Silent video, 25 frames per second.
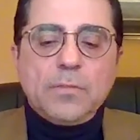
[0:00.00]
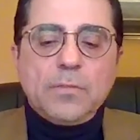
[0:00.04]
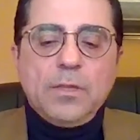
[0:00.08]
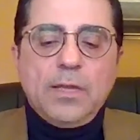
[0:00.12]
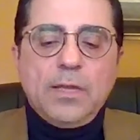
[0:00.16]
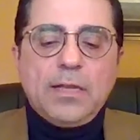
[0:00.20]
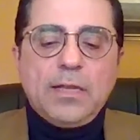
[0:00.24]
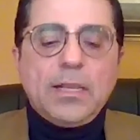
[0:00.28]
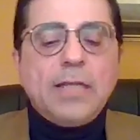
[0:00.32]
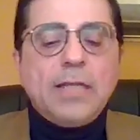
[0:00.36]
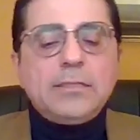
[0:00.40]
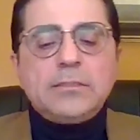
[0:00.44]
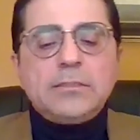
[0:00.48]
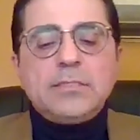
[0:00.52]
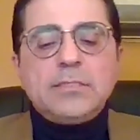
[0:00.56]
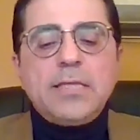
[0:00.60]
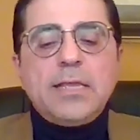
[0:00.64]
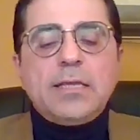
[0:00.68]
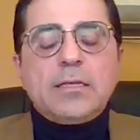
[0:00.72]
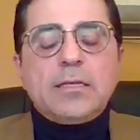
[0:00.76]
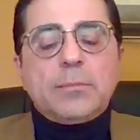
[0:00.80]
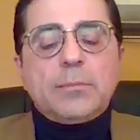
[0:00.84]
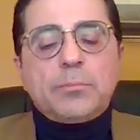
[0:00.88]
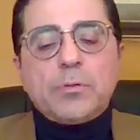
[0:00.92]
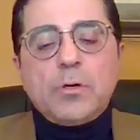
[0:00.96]
I'd like to take
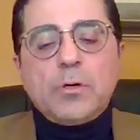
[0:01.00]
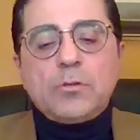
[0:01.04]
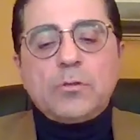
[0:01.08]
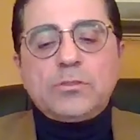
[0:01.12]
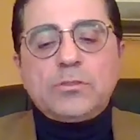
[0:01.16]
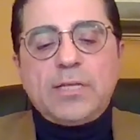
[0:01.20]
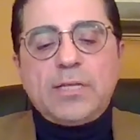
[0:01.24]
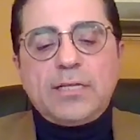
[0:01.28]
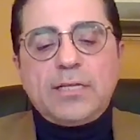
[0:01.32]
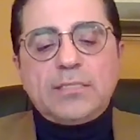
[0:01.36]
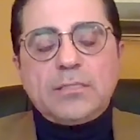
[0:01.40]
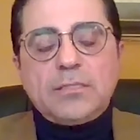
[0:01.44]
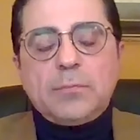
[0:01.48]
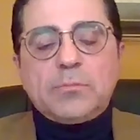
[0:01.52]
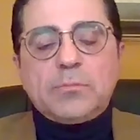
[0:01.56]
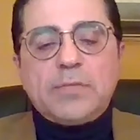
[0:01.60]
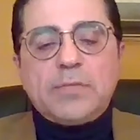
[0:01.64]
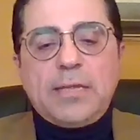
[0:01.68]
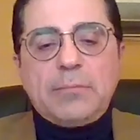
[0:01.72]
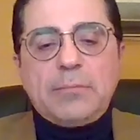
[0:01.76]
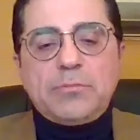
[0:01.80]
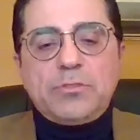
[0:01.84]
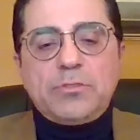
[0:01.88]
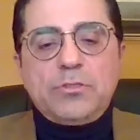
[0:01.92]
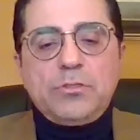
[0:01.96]
an approach that I
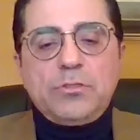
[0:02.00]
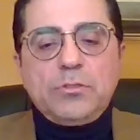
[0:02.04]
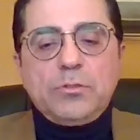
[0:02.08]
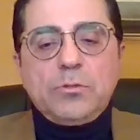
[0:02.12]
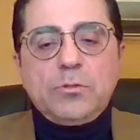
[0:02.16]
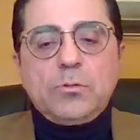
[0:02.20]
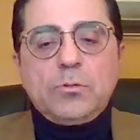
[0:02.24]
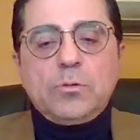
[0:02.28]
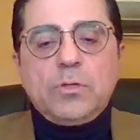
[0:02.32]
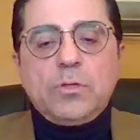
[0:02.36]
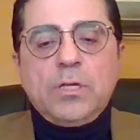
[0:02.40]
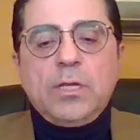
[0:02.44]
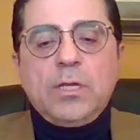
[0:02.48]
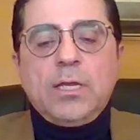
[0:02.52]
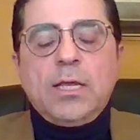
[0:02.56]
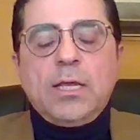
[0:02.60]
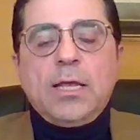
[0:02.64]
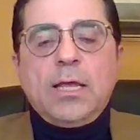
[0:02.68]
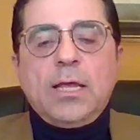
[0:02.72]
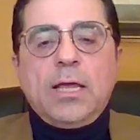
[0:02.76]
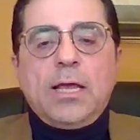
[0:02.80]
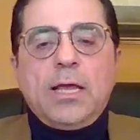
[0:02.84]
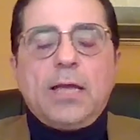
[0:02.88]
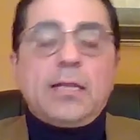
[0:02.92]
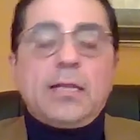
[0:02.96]
sometimes do.
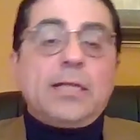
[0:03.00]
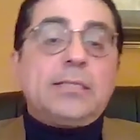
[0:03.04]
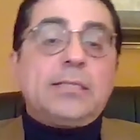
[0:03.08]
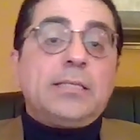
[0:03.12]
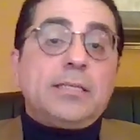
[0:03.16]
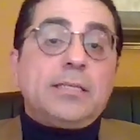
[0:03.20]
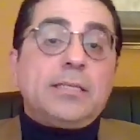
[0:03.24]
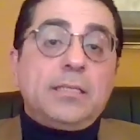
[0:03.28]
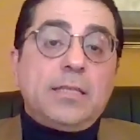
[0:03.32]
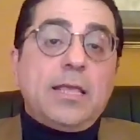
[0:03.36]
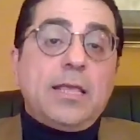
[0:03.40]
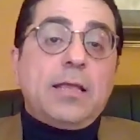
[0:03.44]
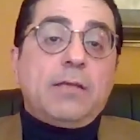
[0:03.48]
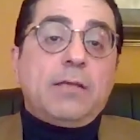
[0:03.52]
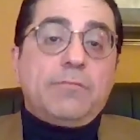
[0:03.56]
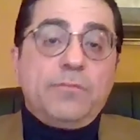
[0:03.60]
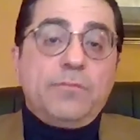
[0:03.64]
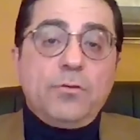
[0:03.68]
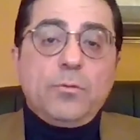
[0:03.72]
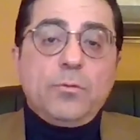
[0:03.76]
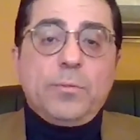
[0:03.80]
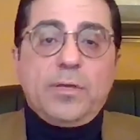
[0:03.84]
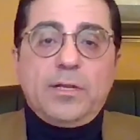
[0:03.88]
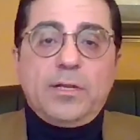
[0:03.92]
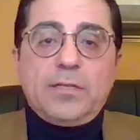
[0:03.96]
I'd like to take a
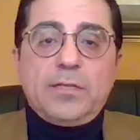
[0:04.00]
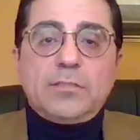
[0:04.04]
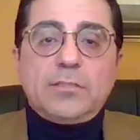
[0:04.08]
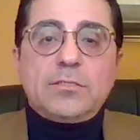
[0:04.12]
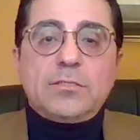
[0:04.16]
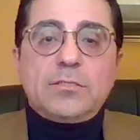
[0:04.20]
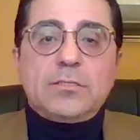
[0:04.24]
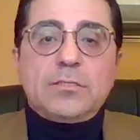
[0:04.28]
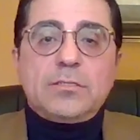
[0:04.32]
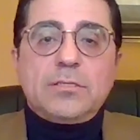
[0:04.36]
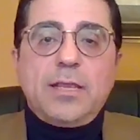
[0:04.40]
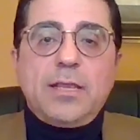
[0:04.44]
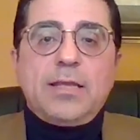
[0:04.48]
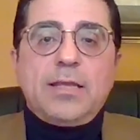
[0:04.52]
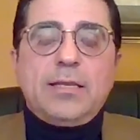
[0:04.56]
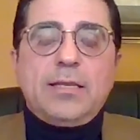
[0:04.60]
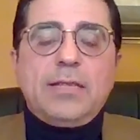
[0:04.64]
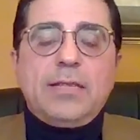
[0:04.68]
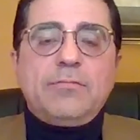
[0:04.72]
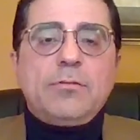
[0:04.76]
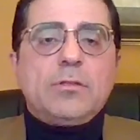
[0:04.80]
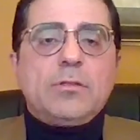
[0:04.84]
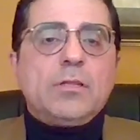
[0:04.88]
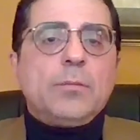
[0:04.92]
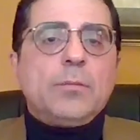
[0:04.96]
few minutes and
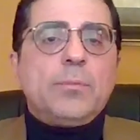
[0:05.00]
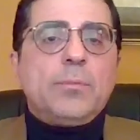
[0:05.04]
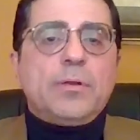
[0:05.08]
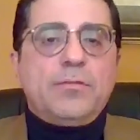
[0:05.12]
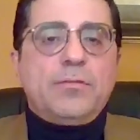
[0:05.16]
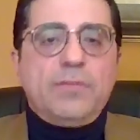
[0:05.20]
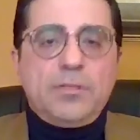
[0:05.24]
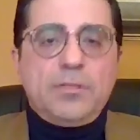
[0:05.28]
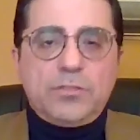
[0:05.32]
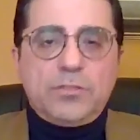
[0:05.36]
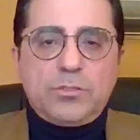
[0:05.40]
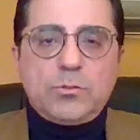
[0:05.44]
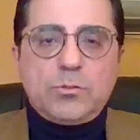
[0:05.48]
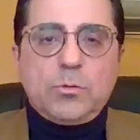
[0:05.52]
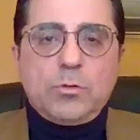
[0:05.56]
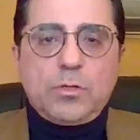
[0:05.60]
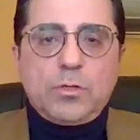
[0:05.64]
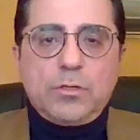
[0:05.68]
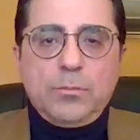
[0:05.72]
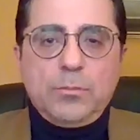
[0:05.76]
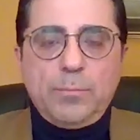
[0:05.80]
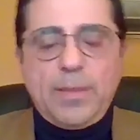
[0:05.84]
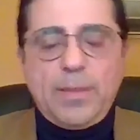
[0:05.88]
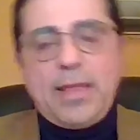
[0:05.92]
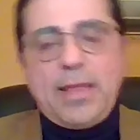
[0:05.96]
give you a little bit of
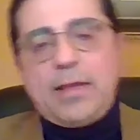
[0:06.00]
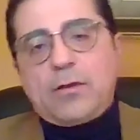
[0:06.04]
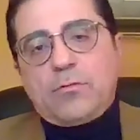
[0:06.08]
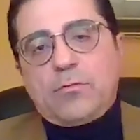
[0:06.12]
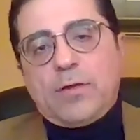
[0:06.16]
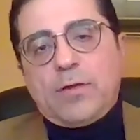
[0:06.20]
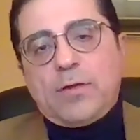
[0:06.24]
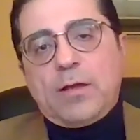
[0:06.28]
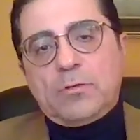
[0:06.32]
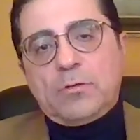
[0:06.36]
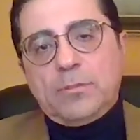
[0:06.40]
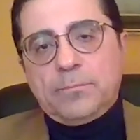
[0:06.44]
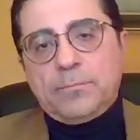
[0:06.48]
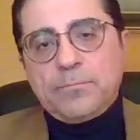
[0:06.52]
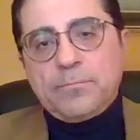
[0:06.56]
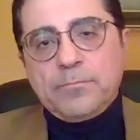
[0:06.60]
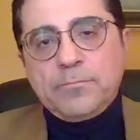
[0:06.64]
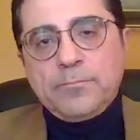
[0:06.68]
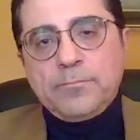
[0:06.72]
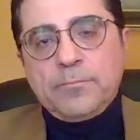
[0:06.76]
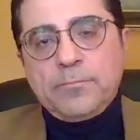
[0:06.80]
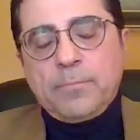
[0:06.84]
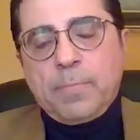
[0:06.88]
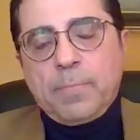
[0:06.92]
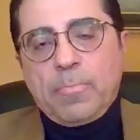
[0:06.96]
historical background
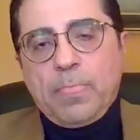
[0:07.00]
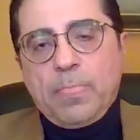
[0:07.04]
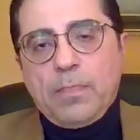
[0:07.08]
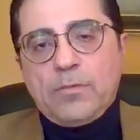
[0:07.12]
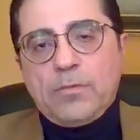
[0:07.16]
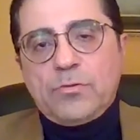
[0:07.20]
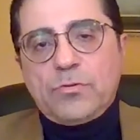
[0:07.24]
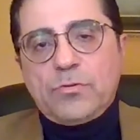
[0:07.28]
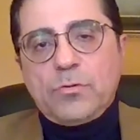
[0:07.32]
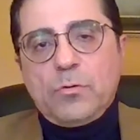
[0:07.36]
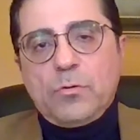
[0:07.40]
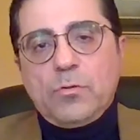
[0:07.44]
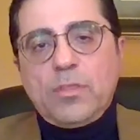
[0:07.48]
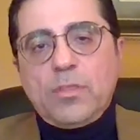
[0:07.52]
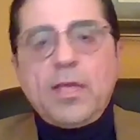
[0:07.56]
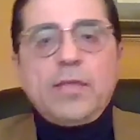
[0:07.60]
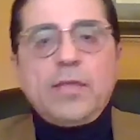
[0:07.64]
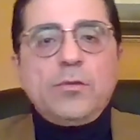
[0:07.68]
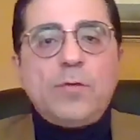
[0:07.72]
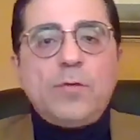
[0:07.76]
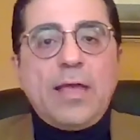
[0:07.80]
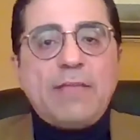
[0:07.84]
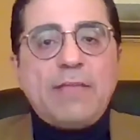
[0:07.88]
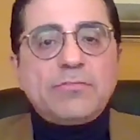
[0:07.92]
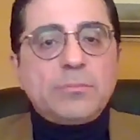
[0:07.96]
so that
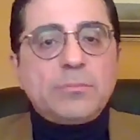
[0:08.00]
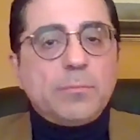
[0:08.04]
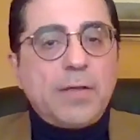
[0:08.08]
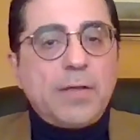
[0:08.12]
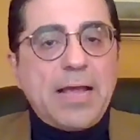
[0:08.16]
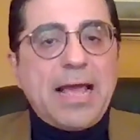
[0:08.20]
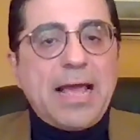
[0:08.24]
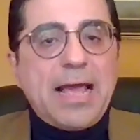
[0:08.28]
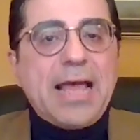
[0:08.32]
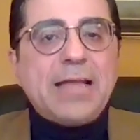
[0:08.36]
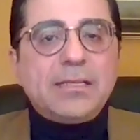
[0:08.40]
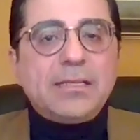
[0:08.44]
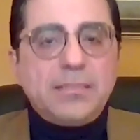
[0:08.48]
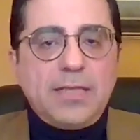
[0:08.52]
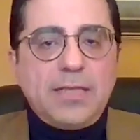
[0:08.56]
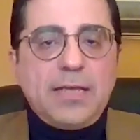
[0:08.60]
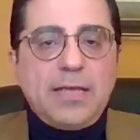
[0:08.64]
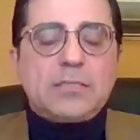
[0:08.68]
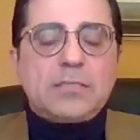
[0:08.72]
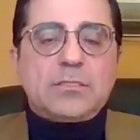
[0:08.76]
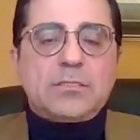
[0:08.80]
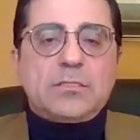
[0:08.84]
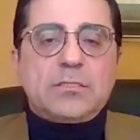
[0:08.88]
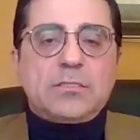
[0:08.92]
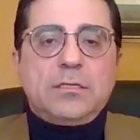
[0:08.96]
you have some
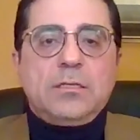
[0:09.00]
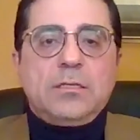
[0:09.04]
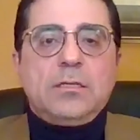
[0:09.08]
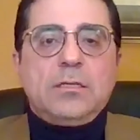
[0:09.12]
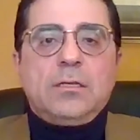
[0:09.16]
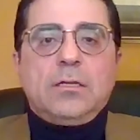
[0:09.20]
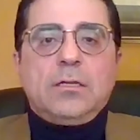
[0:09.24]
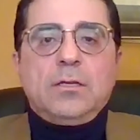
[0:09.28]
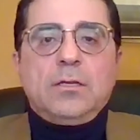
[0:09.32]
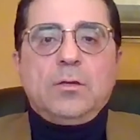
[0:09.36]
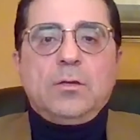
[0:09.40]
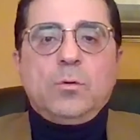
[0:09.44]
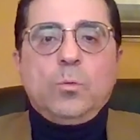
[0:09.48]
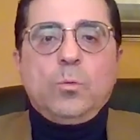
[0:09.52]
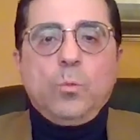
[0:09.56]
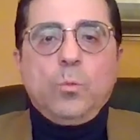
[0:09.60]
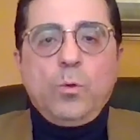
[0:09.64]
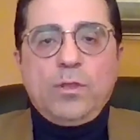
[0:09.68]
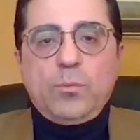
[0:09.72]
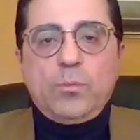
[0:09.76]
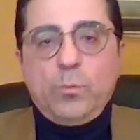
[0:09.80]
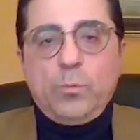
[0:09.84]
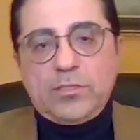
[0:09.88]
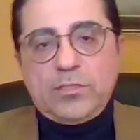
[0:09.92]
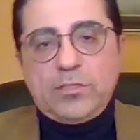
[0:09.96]
context
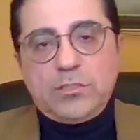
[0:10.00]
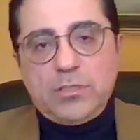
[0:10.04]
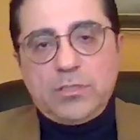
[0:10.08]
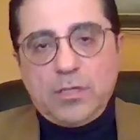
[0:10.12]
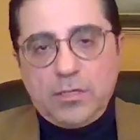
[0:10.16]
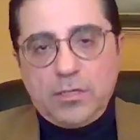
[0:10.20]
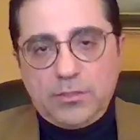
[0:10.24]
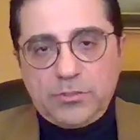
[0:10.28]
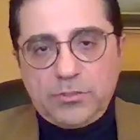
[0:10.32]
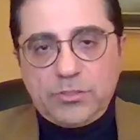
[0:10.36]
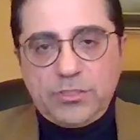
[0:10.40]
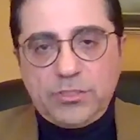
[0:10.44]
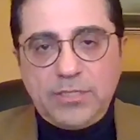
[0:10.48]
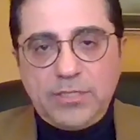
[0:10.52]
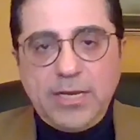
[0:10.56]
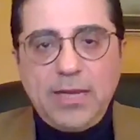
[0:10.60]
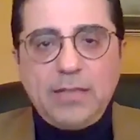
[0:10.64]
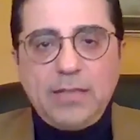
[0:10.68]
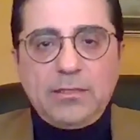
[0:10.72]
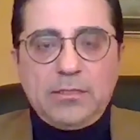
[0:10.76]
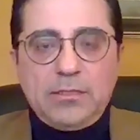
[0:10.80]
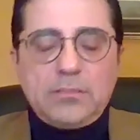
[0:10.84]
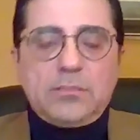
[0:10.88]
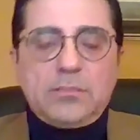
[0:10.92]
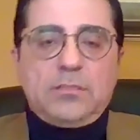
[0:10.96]
with which to
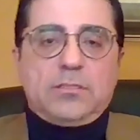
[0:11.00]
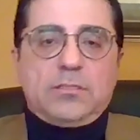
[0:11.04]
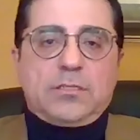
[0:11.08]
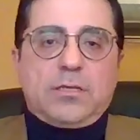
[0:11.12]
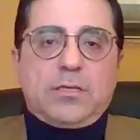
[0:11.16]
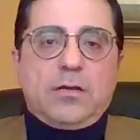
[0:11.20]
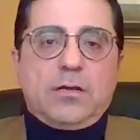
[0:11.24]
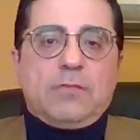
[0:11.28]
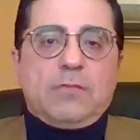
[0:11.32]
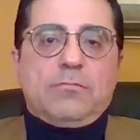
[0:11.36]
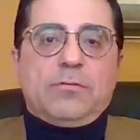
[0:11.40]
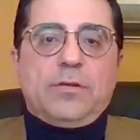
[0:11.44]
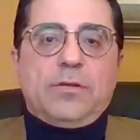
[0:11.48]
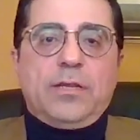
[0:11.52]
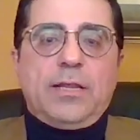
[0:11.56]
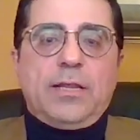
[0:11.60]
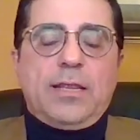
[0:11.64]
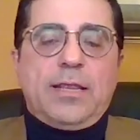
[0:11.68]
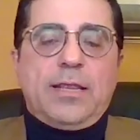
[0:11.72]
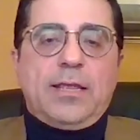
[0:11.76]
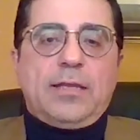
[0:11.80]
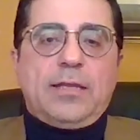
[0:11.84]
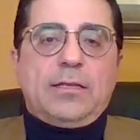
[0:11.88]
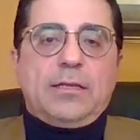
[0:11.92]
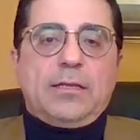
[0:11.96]
understand this discovery
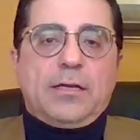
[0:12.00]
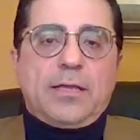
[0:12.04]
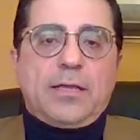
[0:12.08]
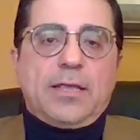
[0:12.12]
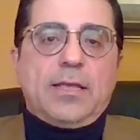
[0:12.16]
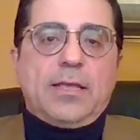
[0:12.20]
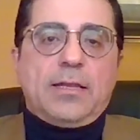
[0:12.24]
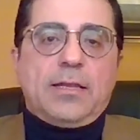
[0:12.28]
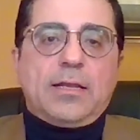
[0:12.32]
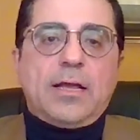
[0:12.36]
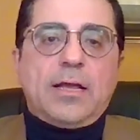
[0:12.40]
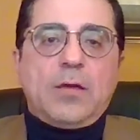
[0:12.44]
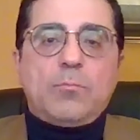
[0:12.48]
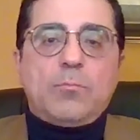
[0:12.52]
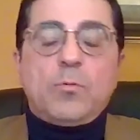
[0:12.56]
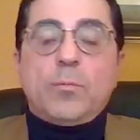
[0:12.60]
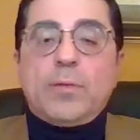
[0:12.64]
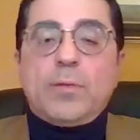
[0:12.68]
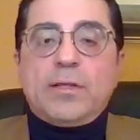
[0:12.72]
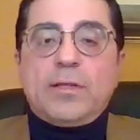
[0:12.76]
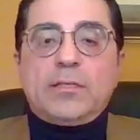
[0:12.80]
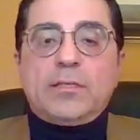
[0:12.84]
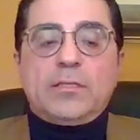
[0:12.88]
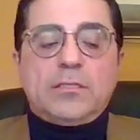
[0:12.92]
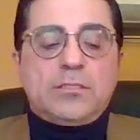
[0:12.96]
and again, how
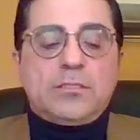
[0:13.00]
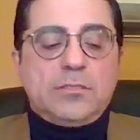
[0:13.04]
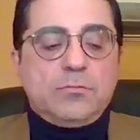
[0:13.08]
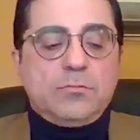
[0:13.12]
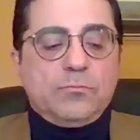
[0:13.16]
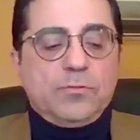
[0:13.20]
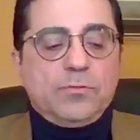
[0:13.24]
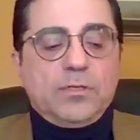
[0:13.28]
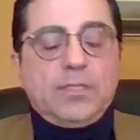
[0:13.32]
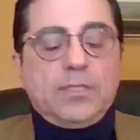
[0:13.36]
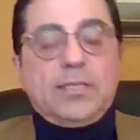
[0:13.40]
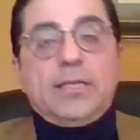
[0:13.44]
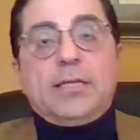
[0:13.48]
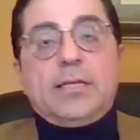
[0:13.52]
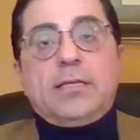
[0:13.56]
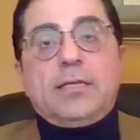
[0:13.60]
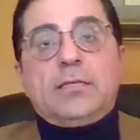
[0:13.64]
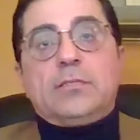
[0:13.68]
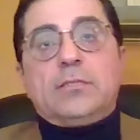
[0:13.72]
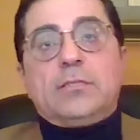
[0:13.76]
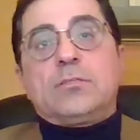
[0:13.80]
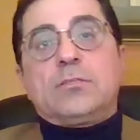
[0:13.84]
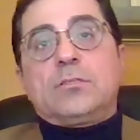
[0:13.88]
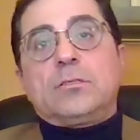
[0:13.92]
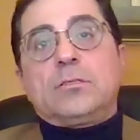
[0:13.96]
momentous it really
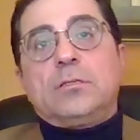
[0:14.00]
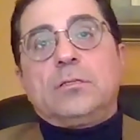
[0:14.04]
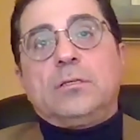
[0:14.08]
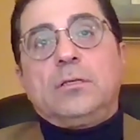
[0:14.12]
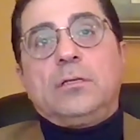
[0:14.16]
is.